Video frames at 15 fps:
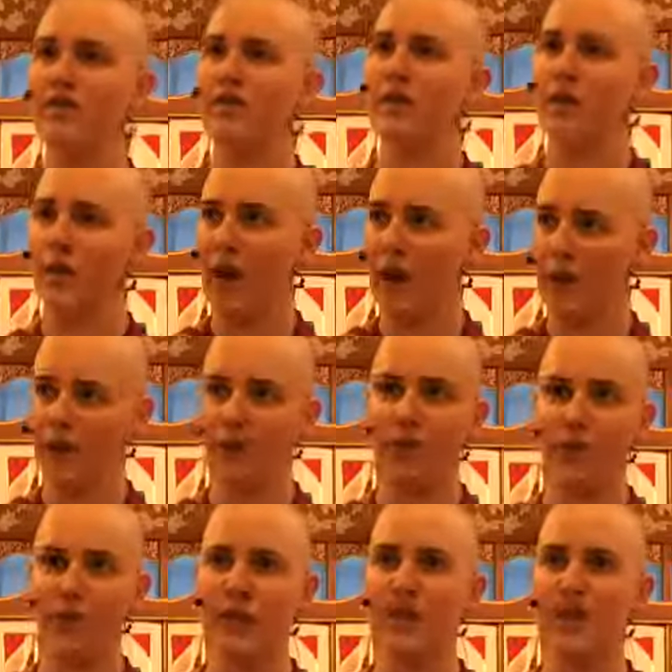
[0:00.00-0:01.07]
that you have the
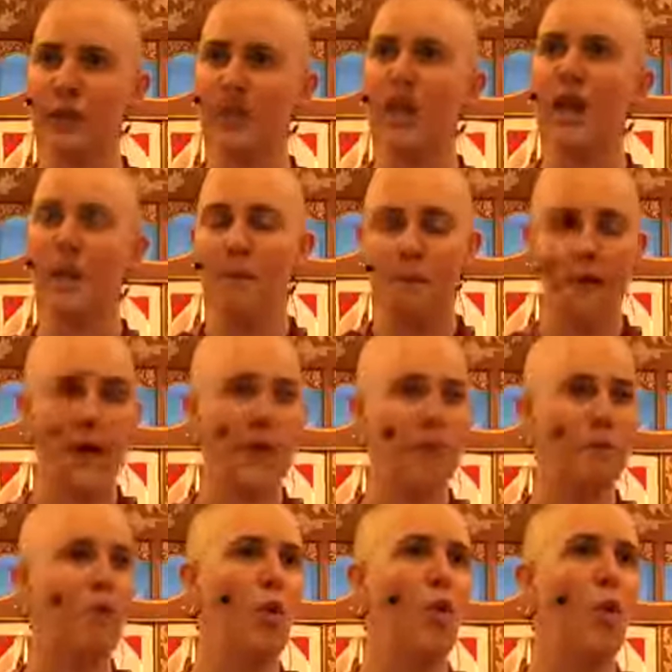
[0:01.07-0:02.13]
3 main
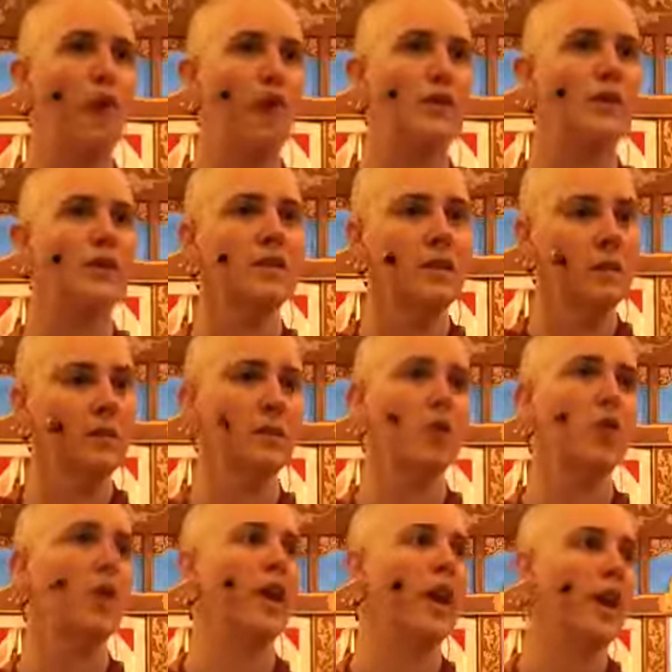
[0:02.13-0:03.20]
points
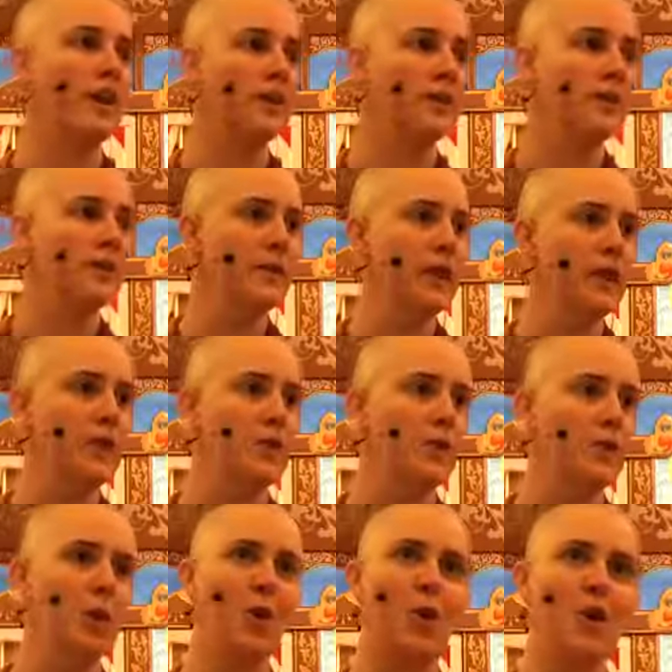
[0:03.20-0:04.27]
imbuing it.
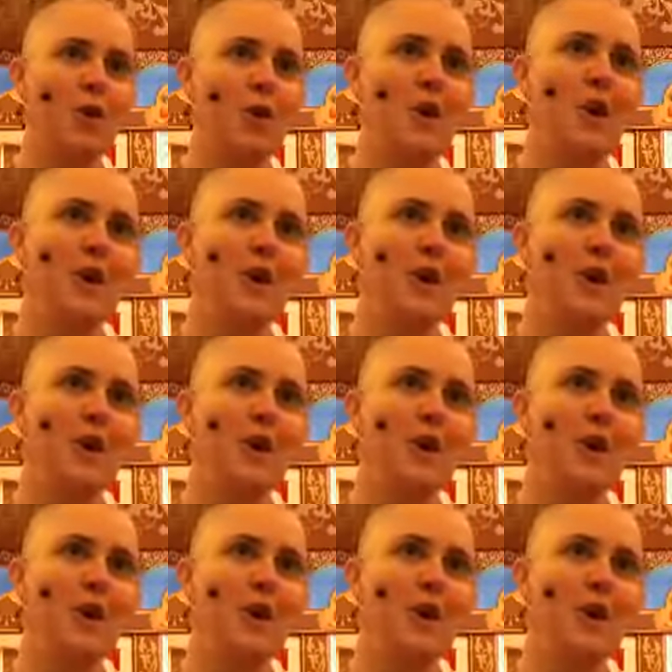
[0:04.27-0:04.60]
So